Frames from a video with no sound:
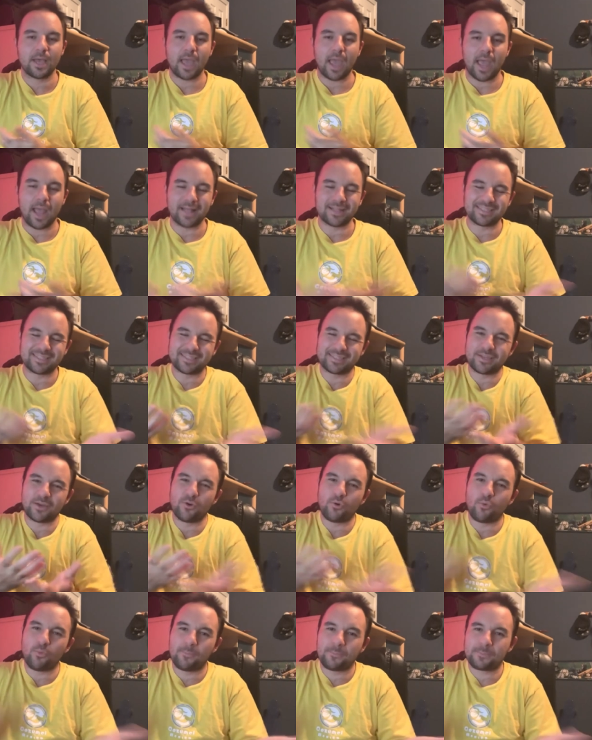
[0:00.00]
And
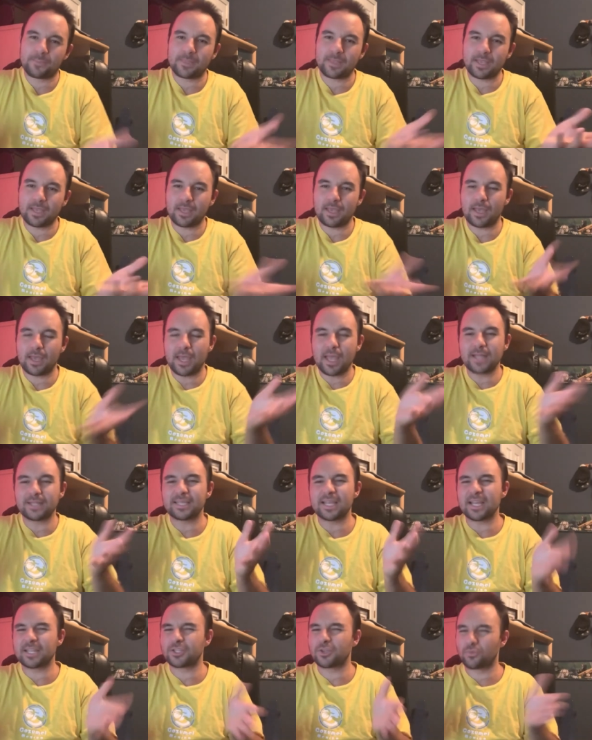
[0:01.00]
so it's
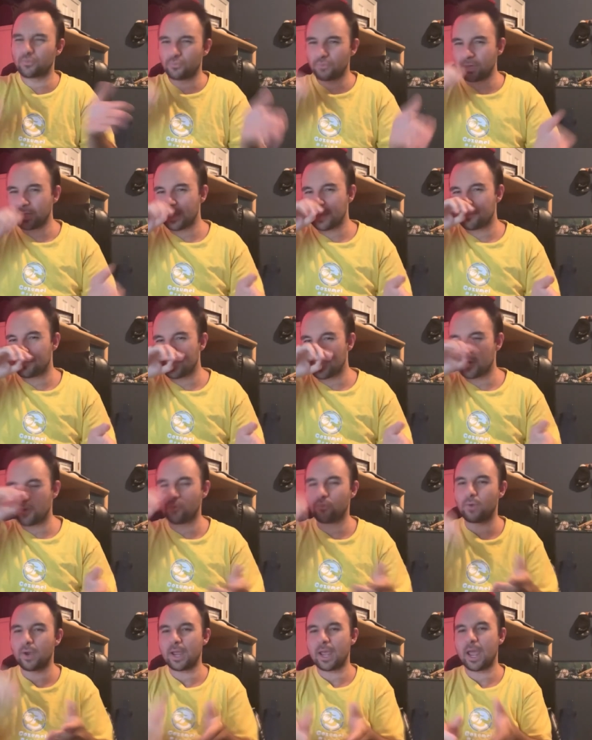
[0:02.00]
it's a really big
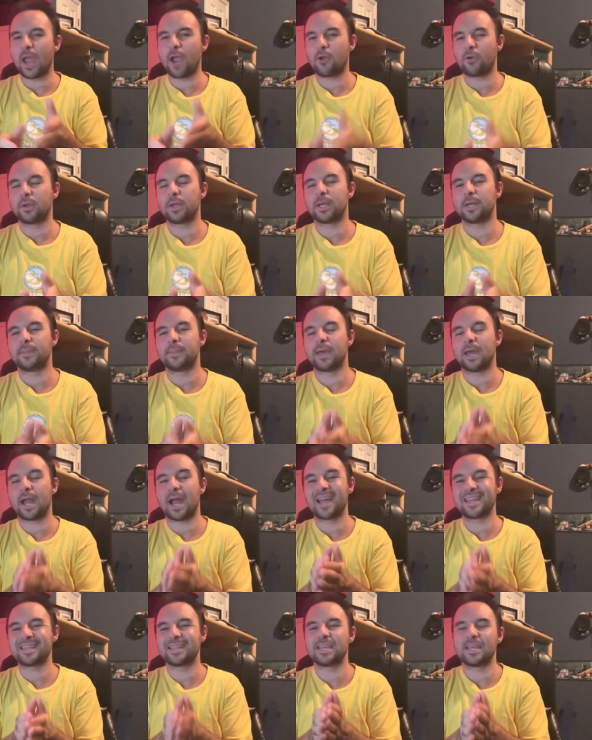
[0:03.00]
gray area that
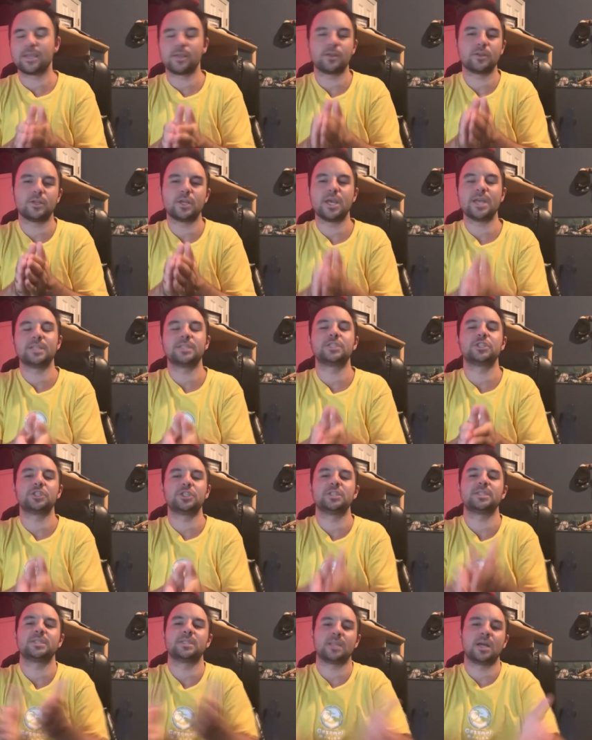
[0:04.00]
I think it's
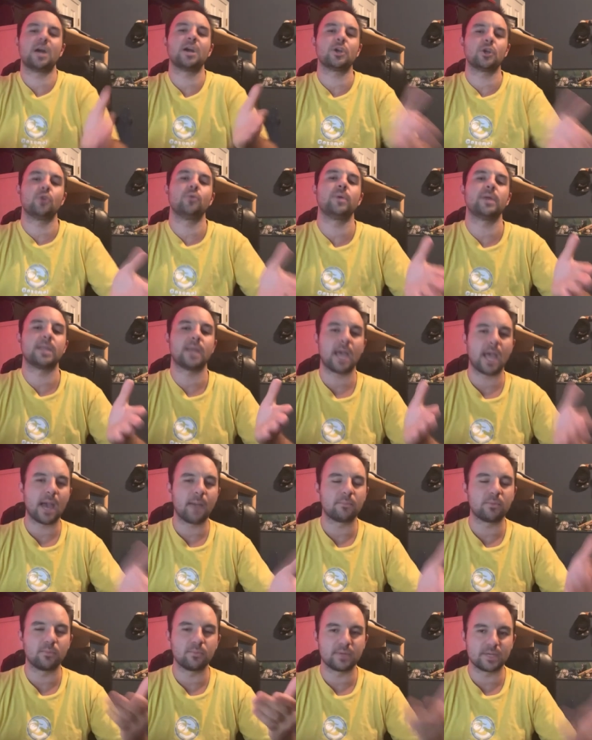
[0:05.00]
just not going to
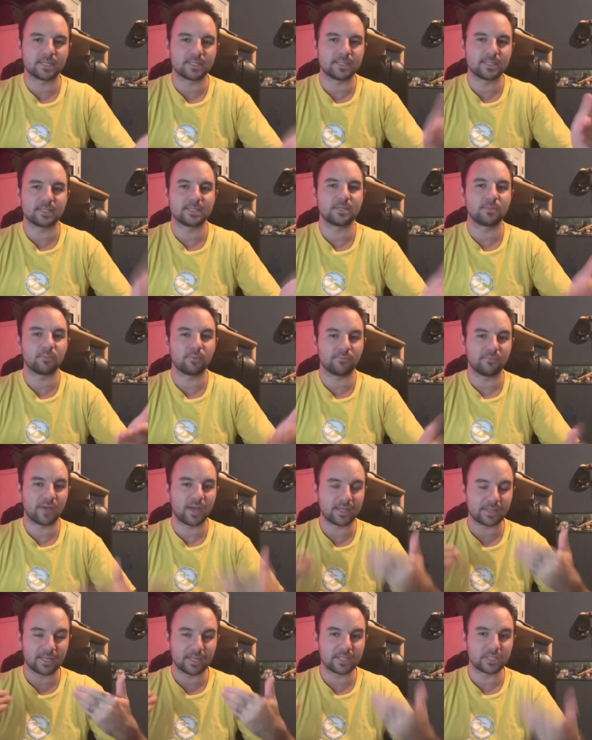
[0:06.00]
happen because of the simple
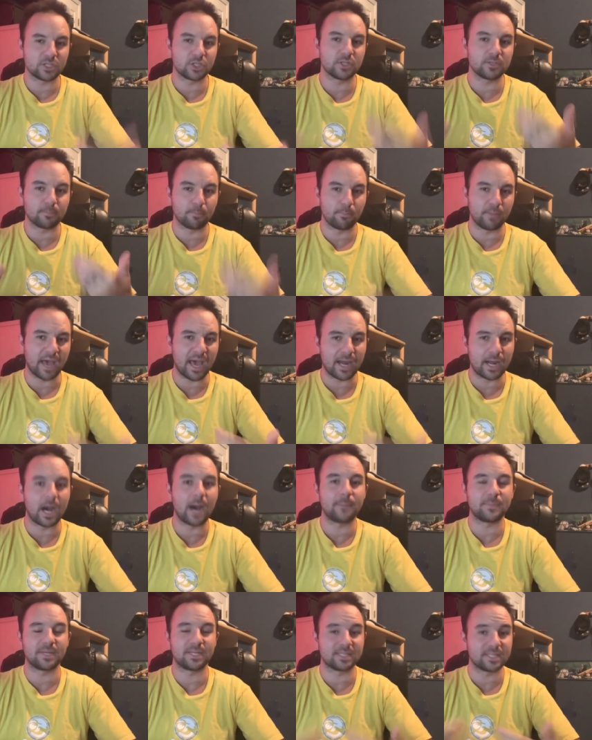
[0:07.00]
fact that it's just bad
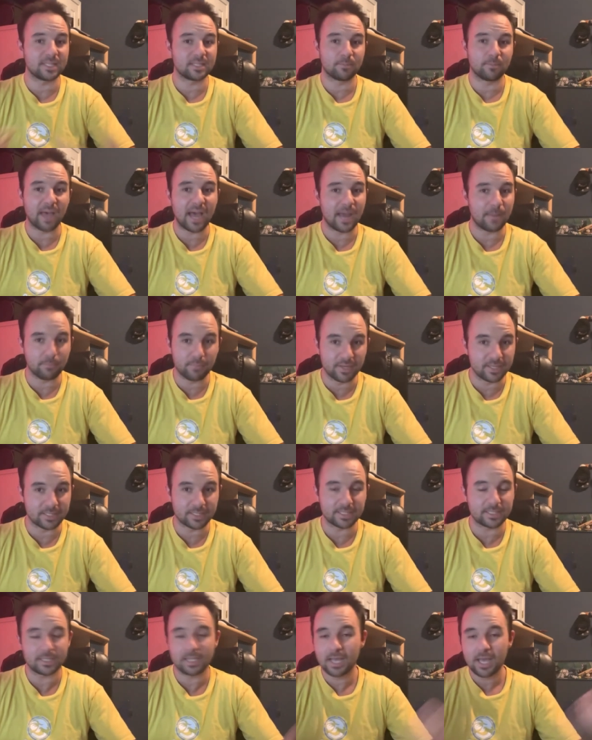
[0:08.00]
optics. It's bad
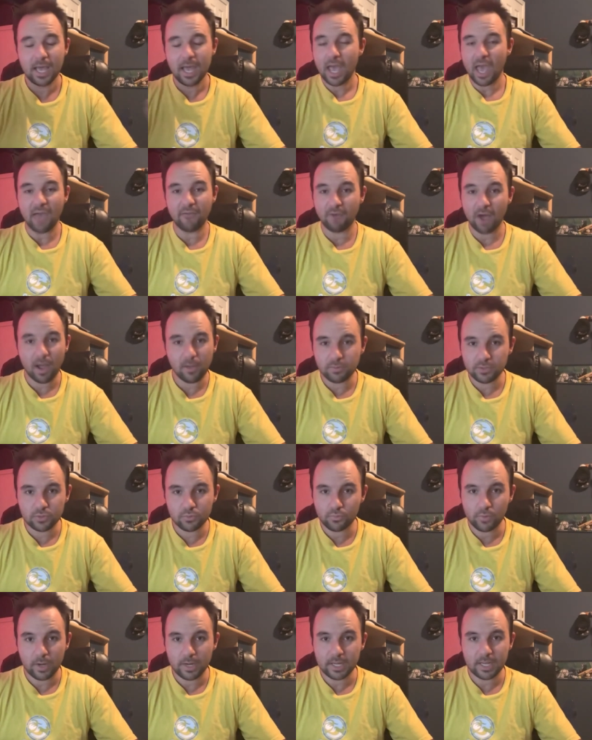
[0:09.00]
business. If I was
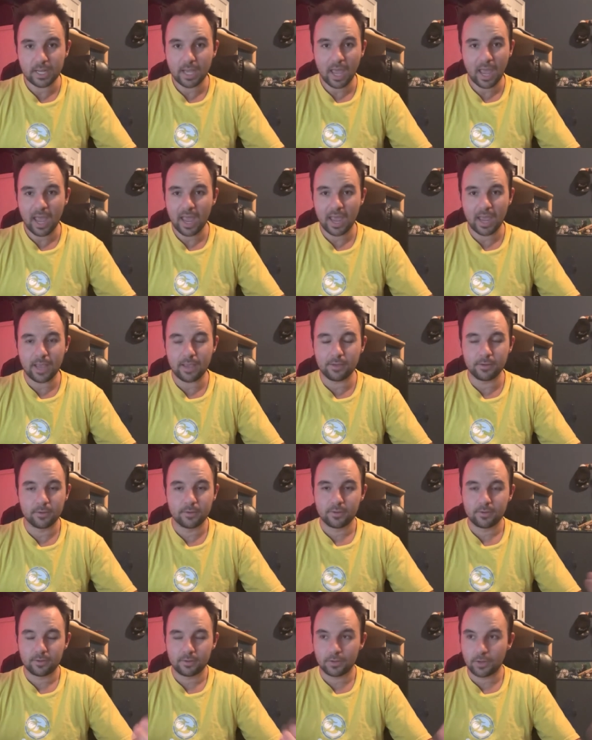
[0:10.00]
running a,
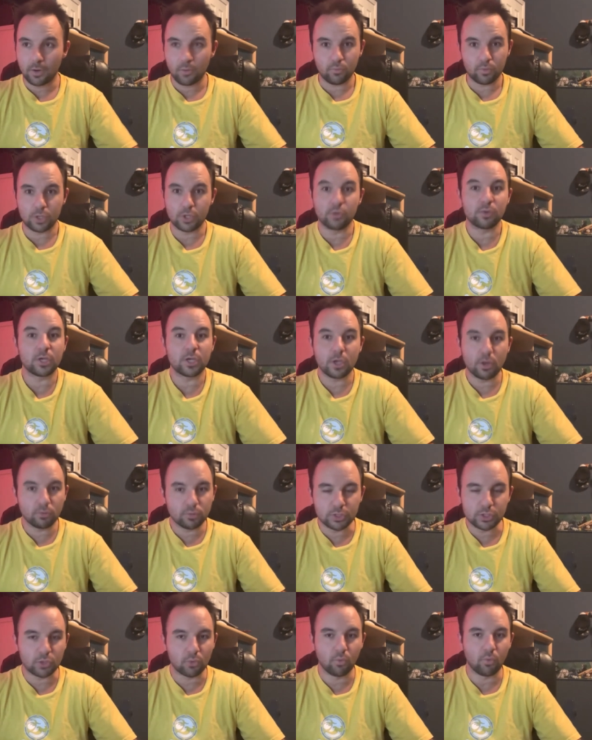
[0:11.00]
you know, Yu-Gi-Oh
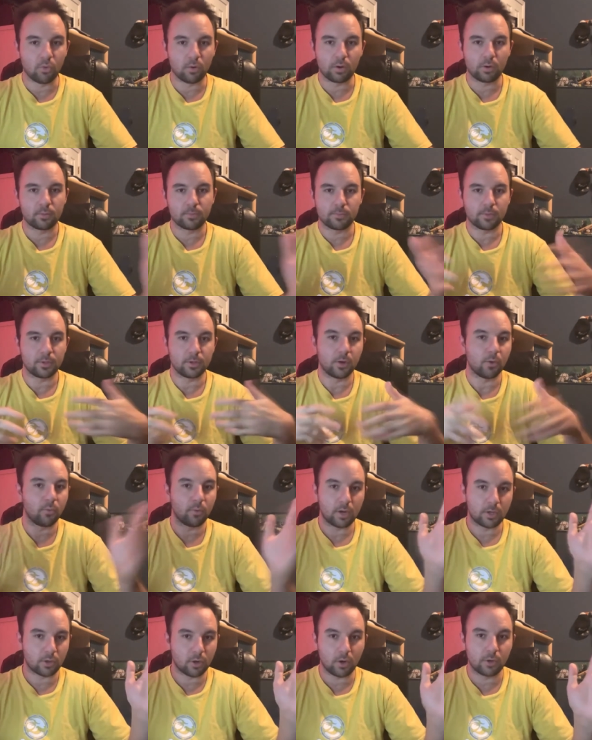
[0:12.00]
store, you know,
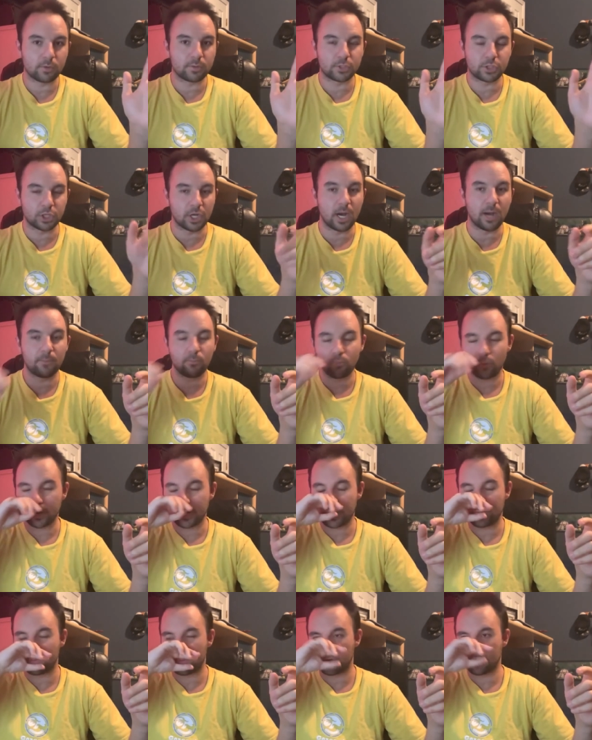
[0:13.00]
a card shop,
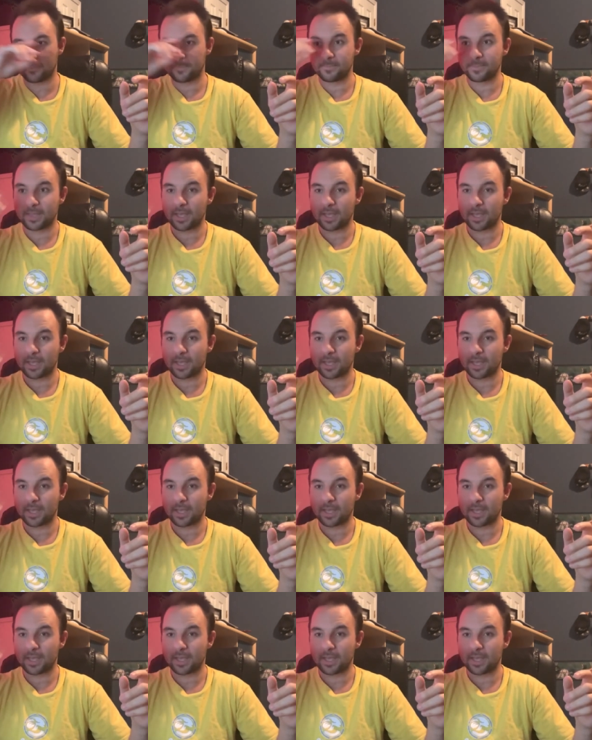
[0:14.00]
whatever,